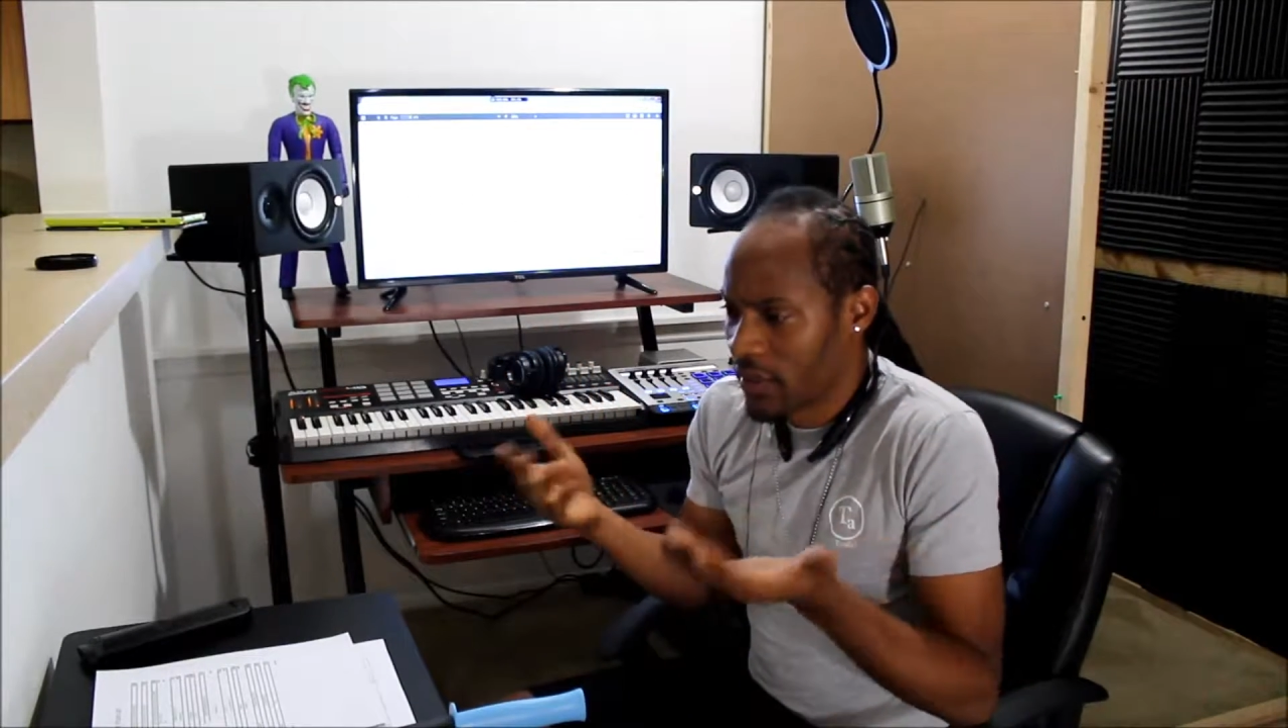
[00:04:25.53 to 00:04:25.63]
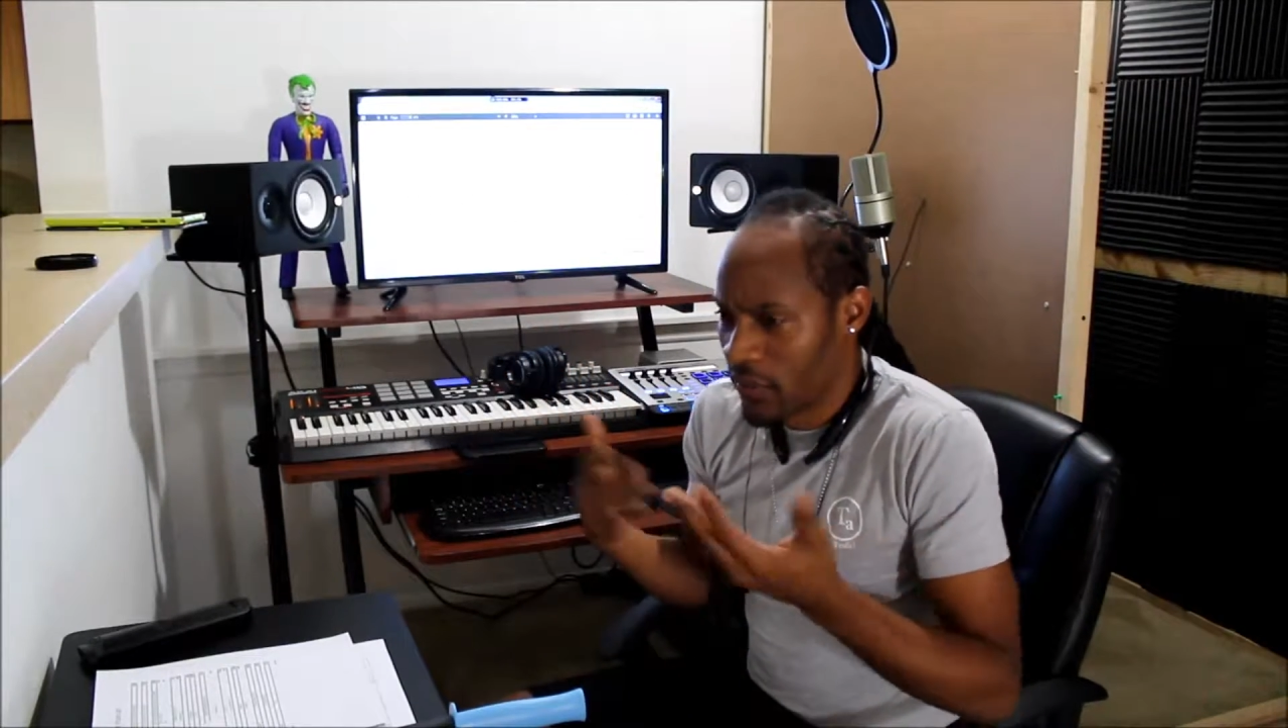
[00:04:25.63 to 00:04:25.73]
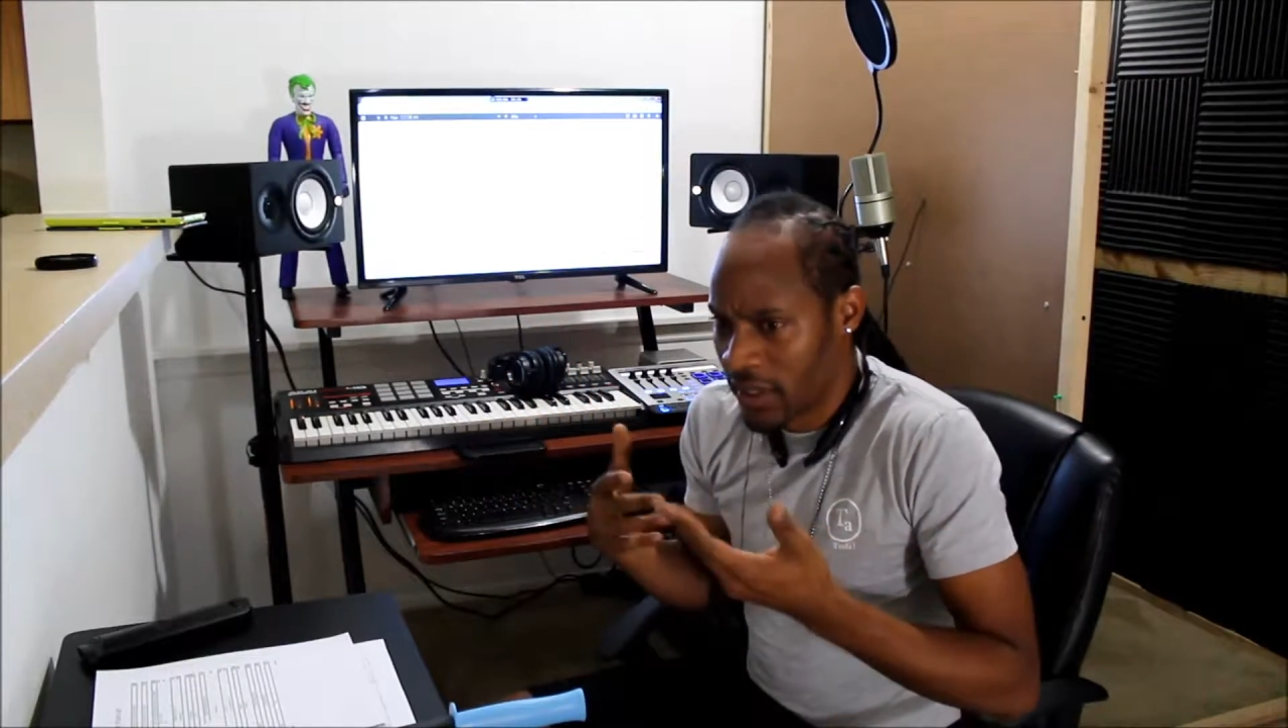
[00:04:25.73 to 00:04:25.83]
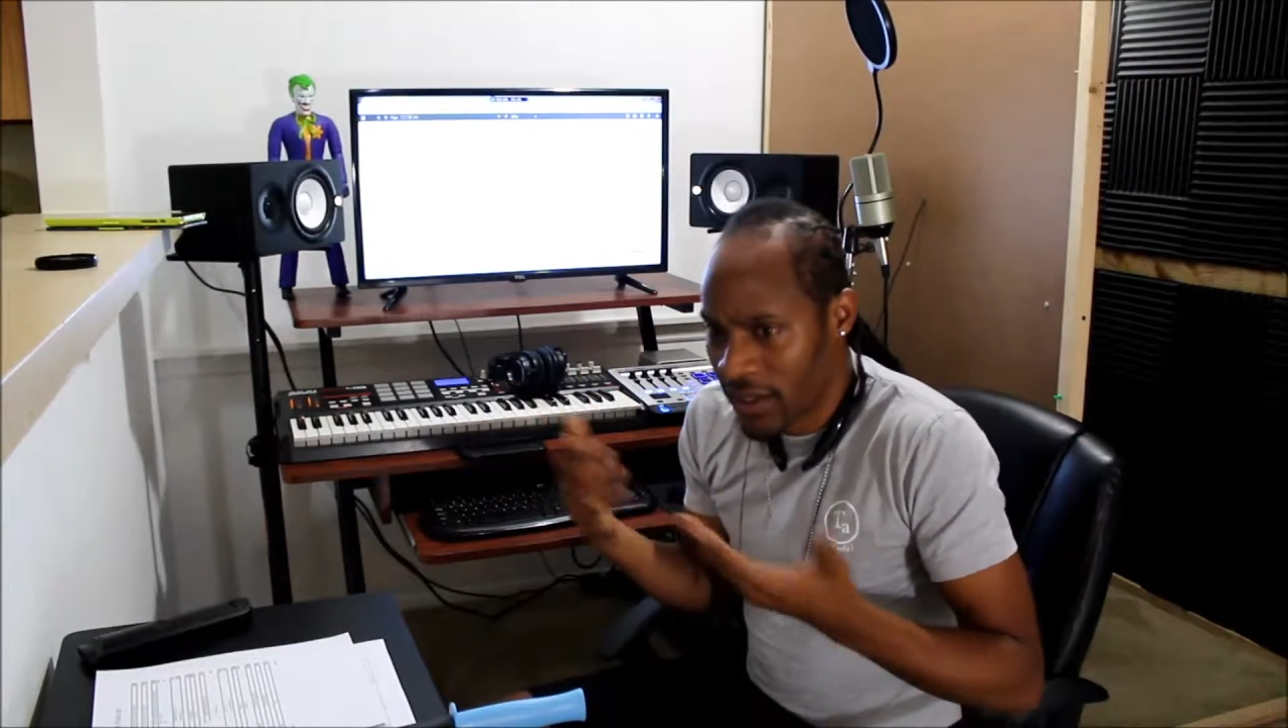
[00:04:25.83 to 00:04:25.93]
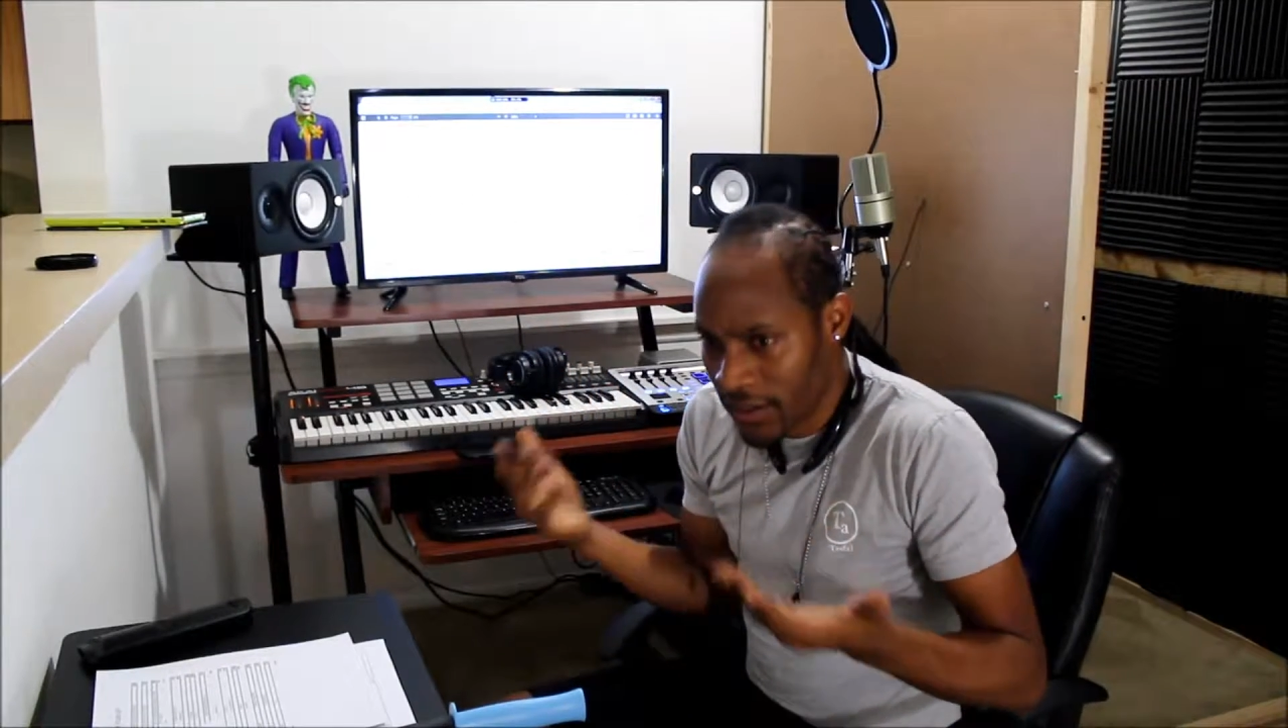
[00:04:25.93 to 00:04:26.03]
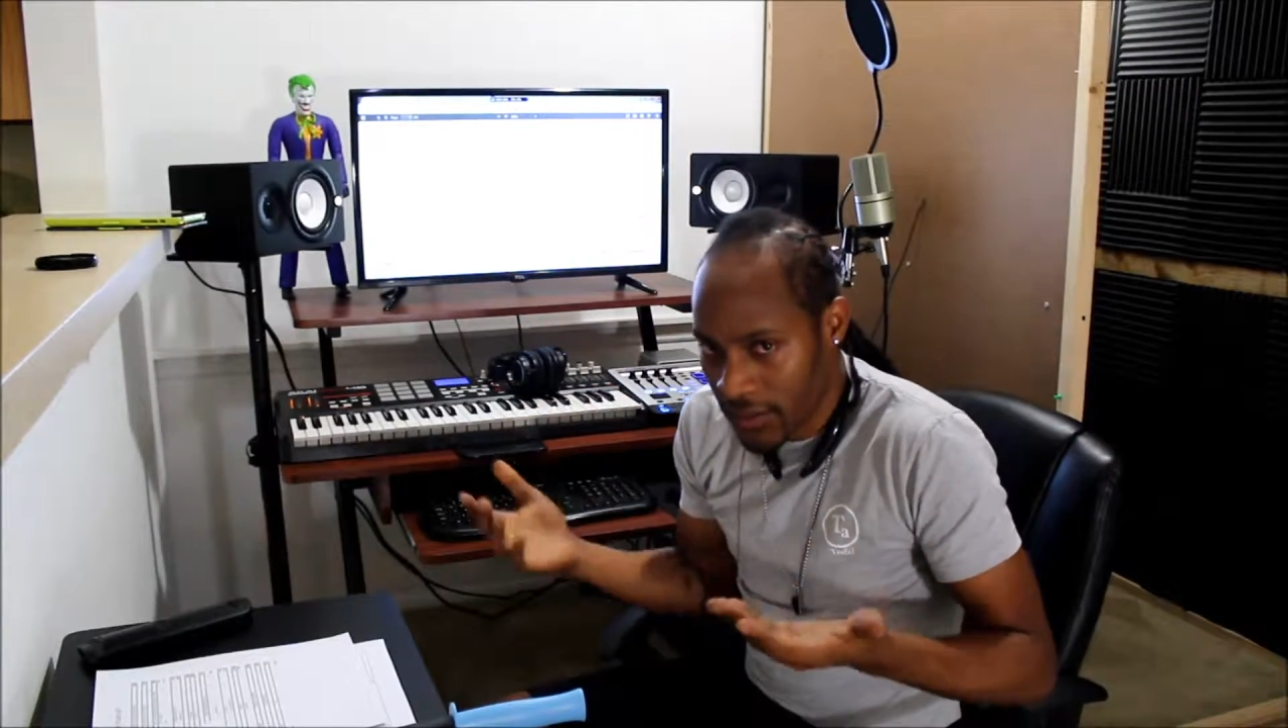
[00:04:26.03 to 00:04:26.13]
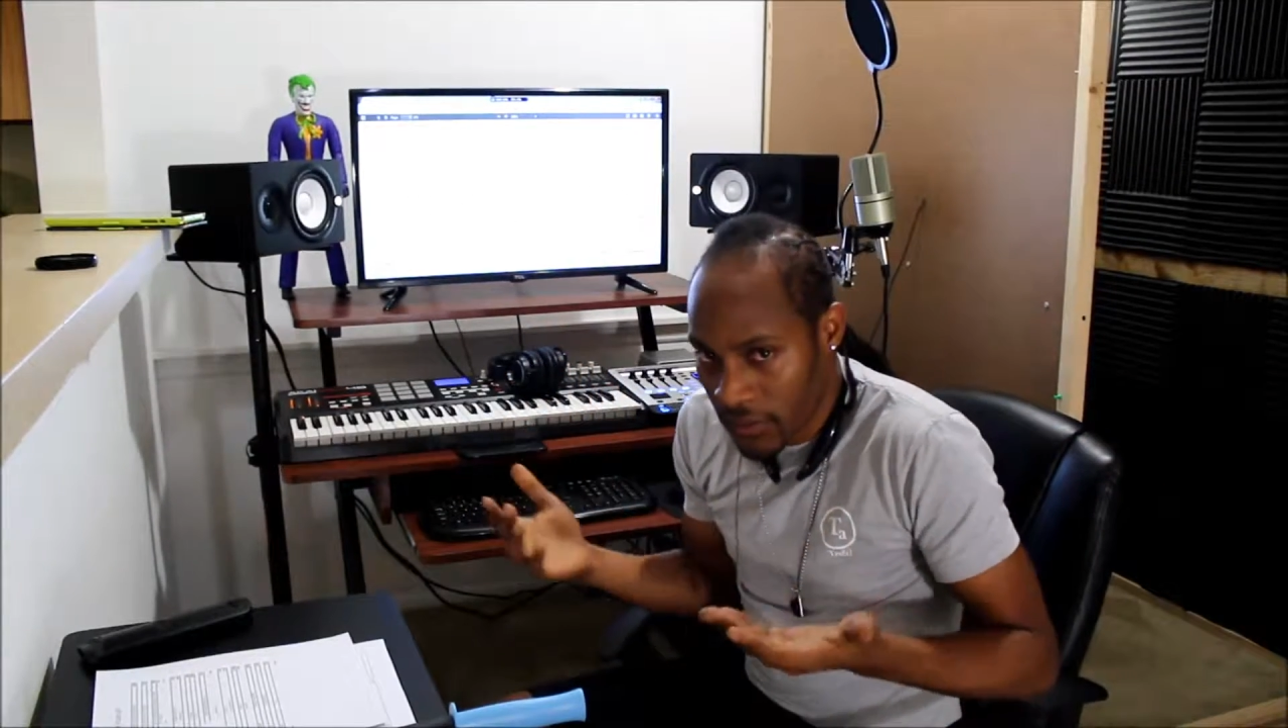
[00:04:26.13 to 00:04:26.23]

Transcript: I want to hear the